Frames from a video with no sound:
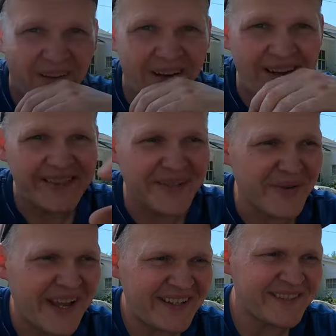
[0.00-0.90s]
Alright, so
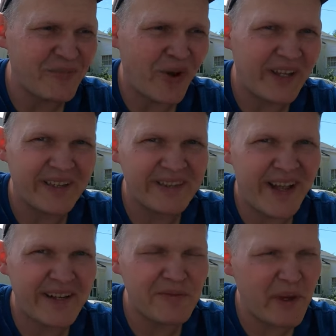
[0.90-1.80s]
I got some weight. It's
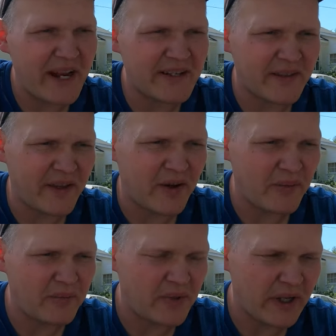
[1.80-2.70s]
not as bad as I thought,
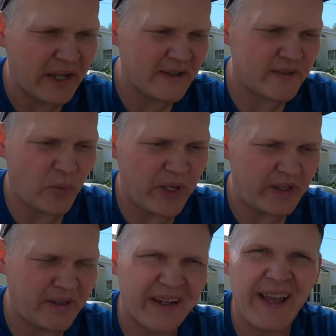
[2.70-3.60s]
but I got some
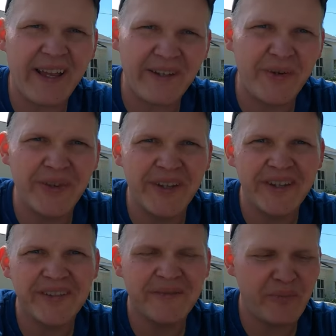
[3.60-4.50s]
weight. Like, I hate doing
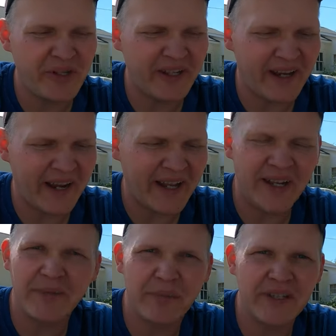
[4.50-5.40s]
this, but like, I got
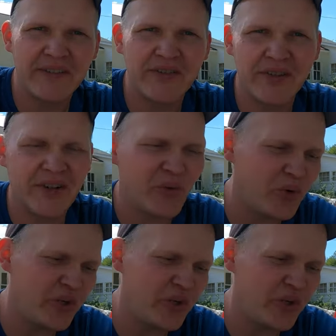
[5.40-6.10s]
a piece of chunk of